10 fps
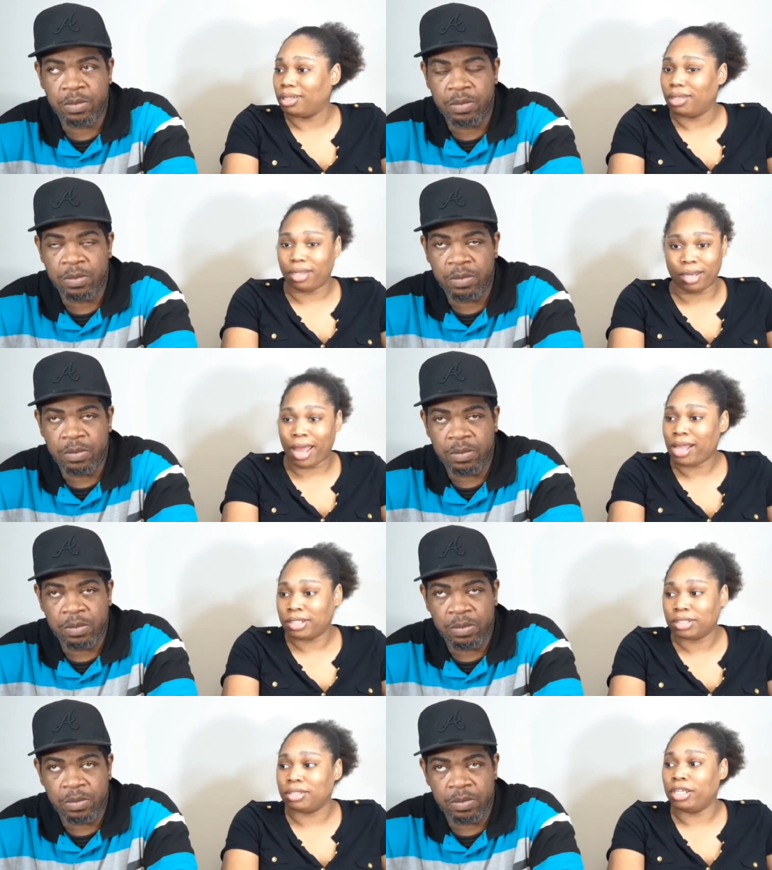Speaker 1: and I
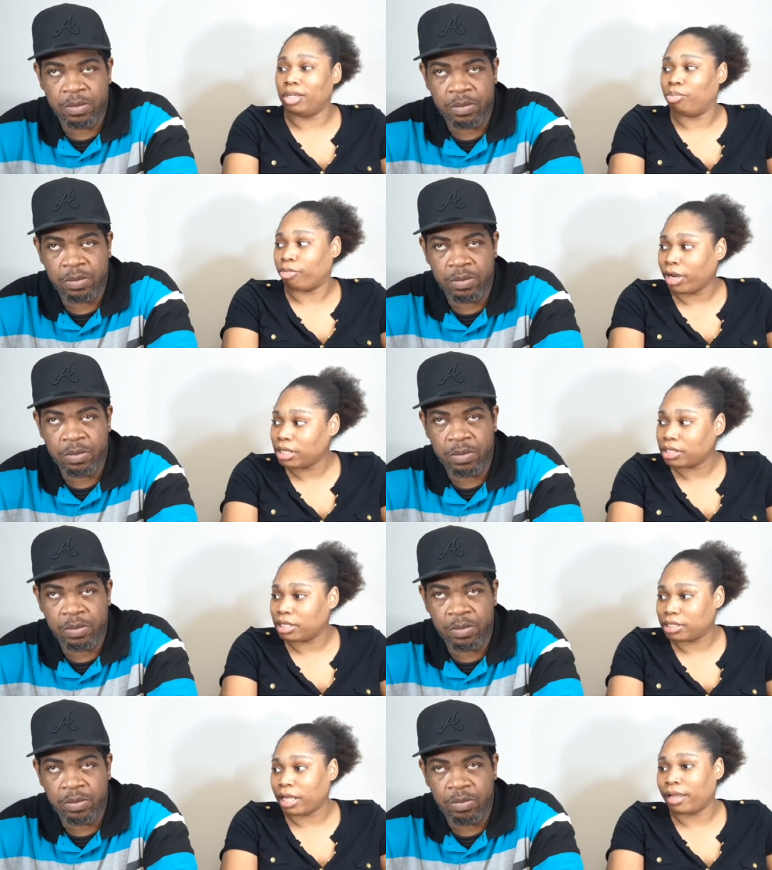just needed breaks at
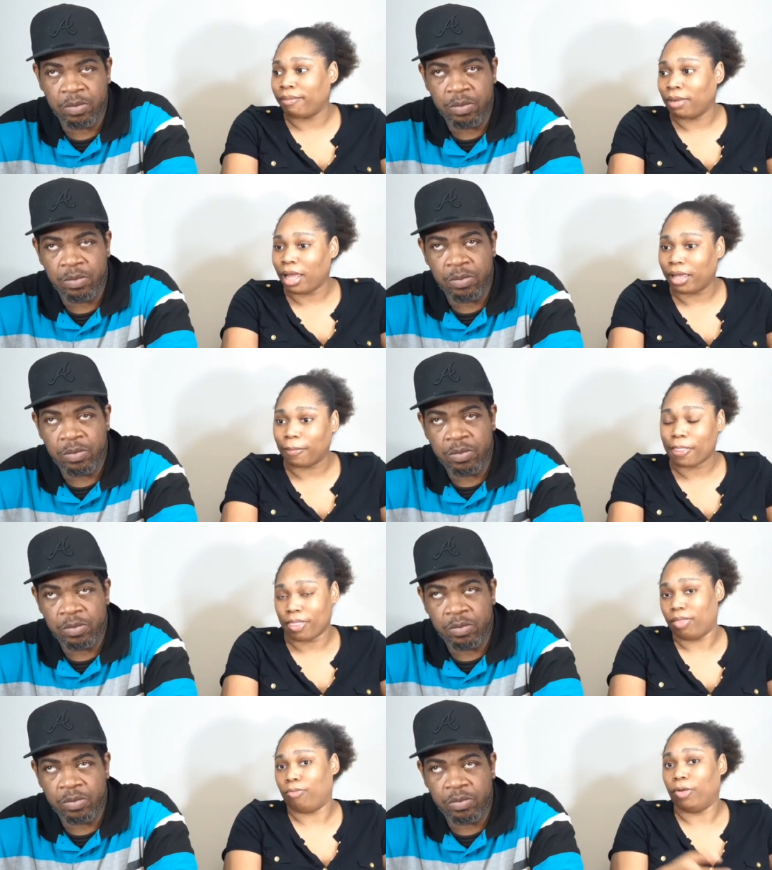time, like
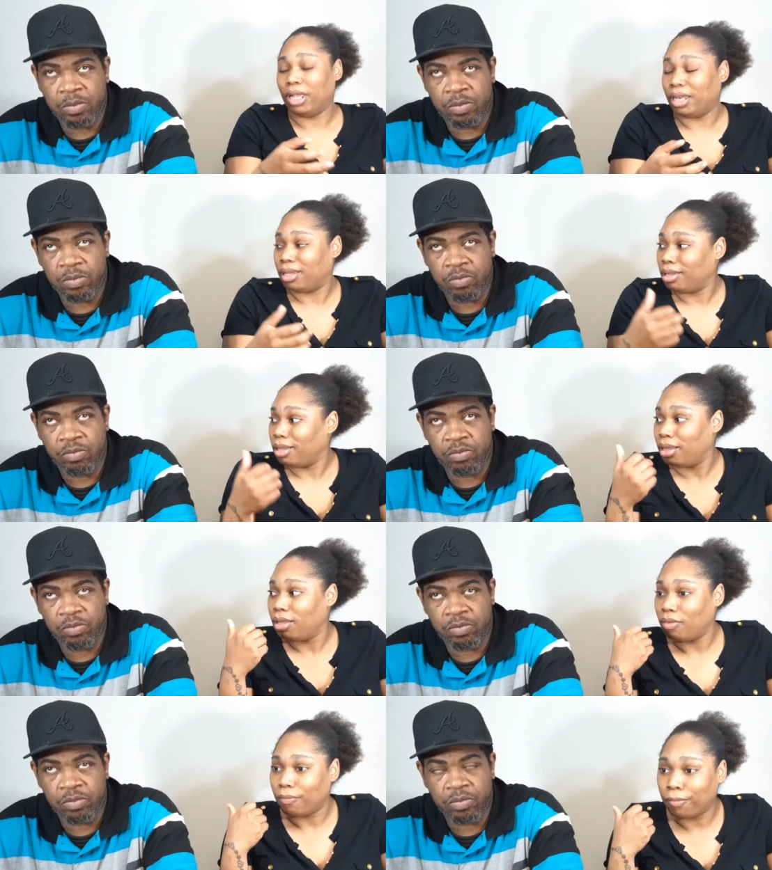with
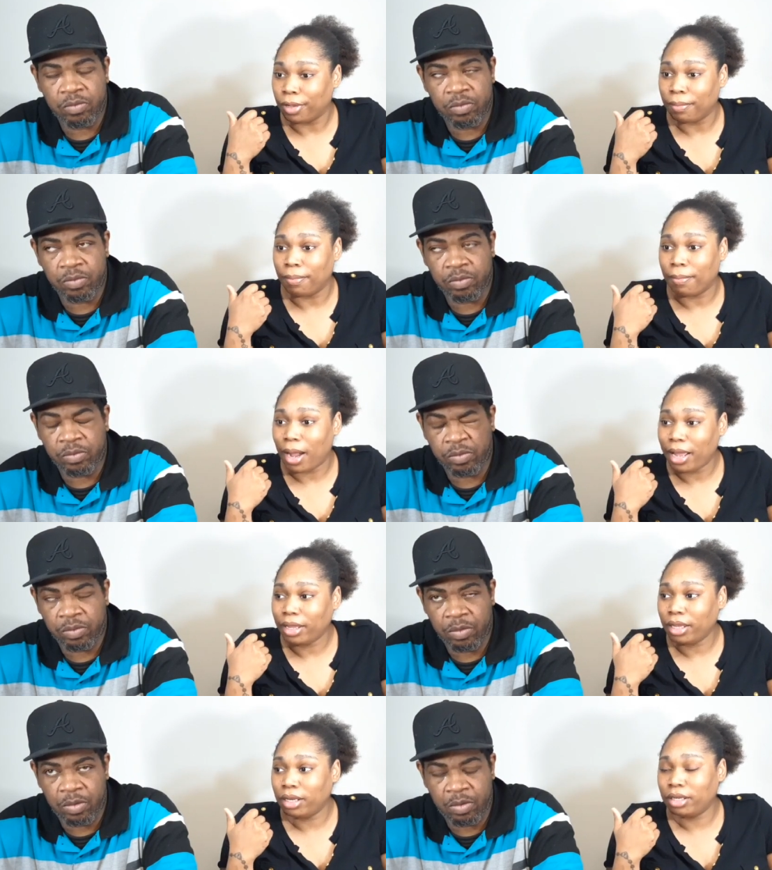with Maya
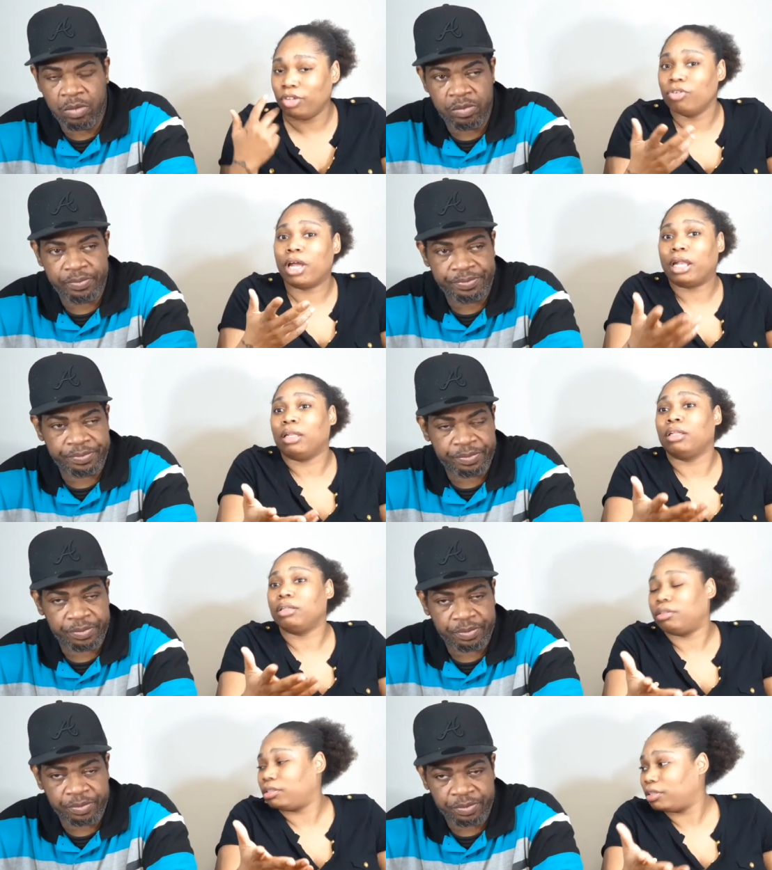and you got
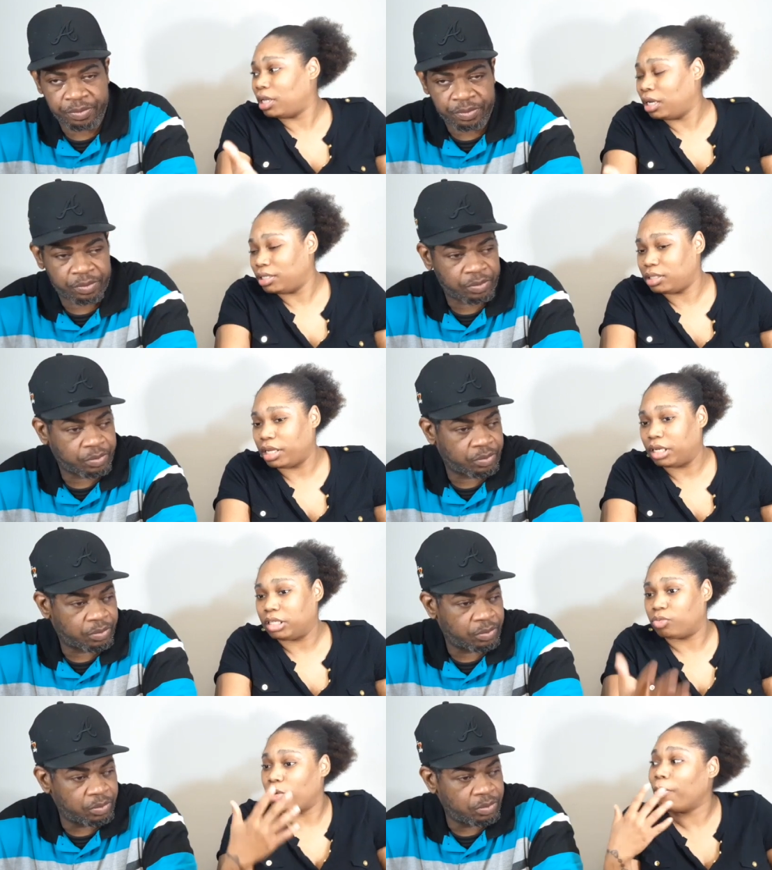understand this
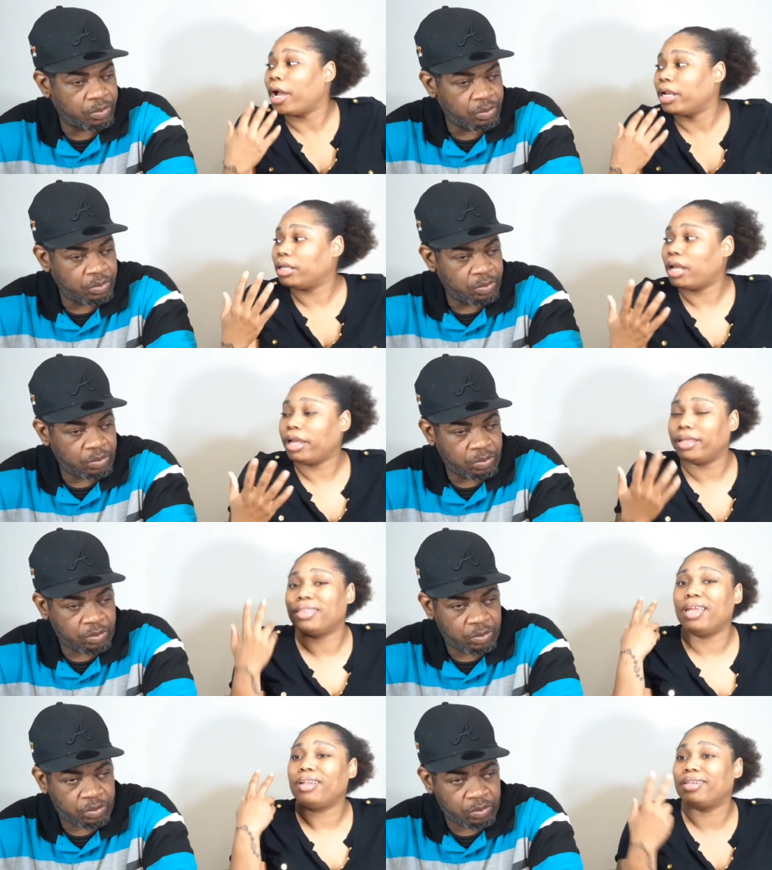with Maya and I,
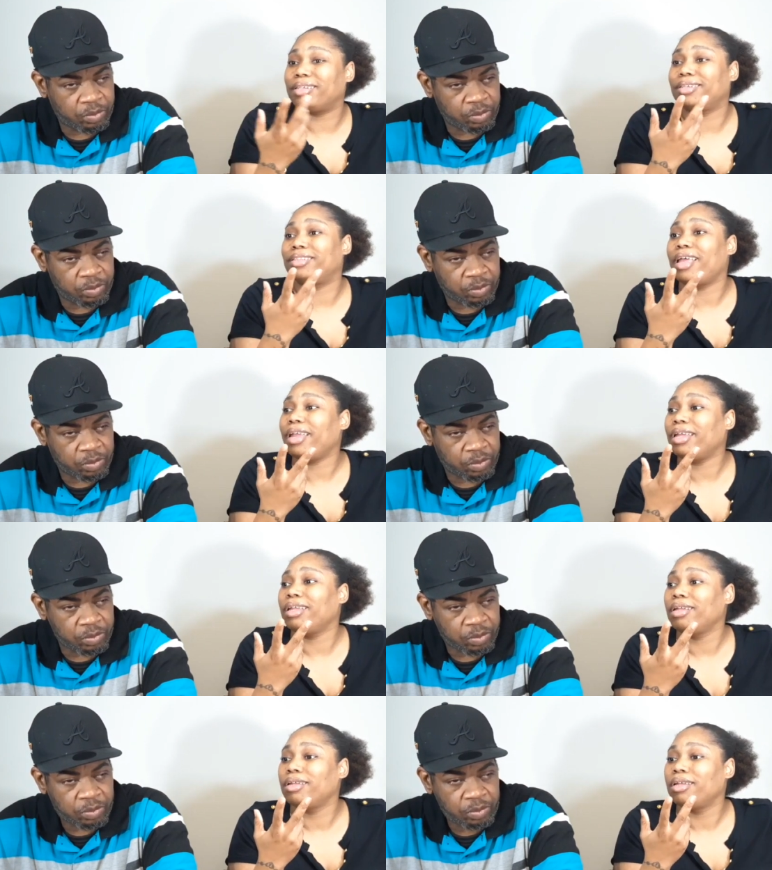they they
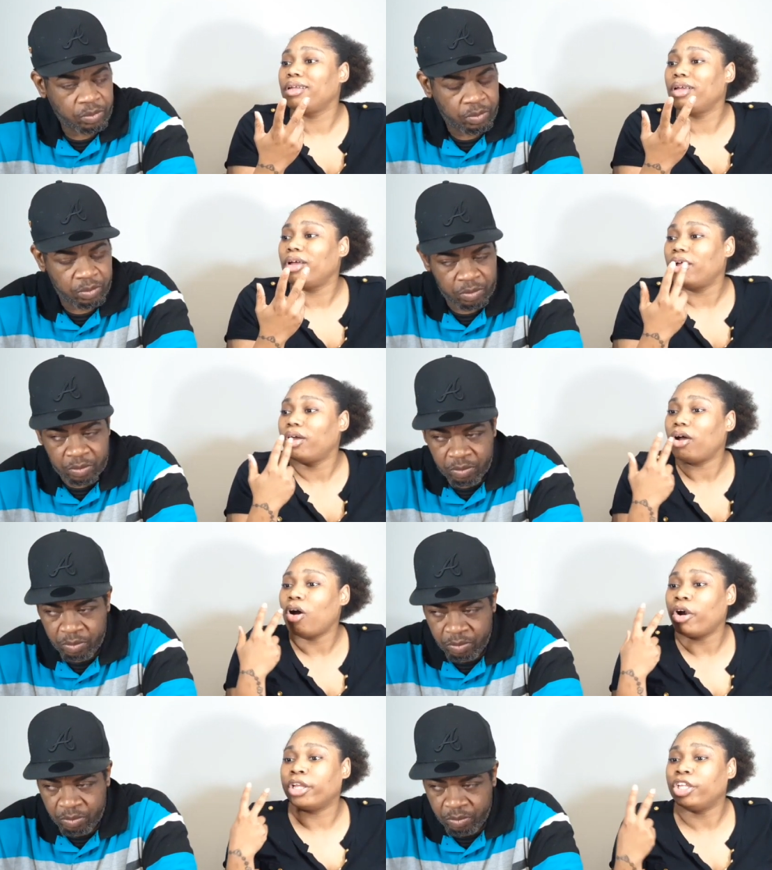
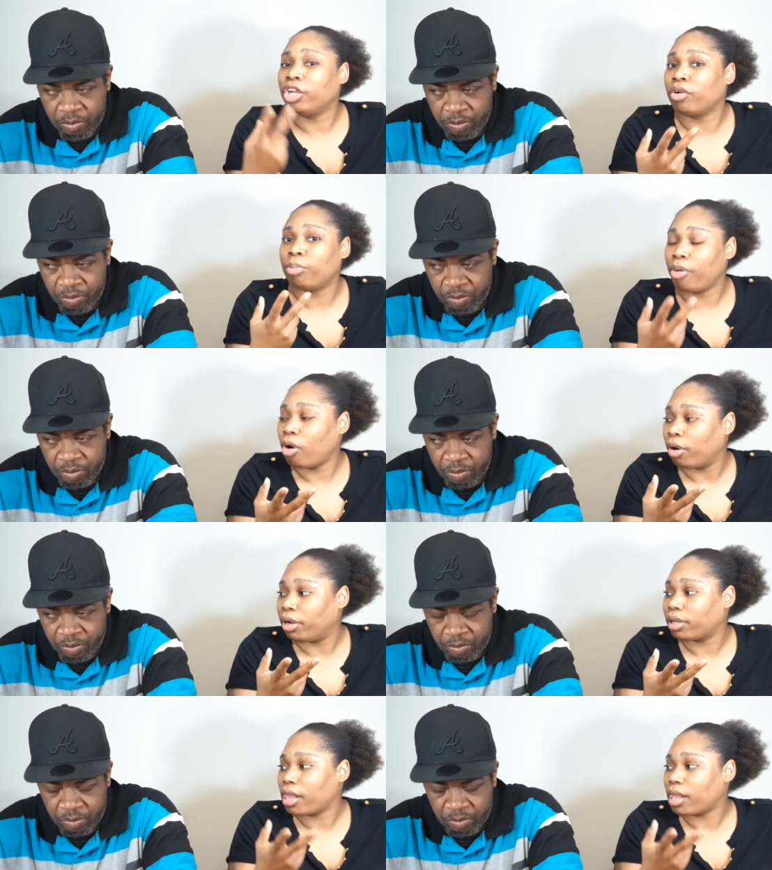are a year apart.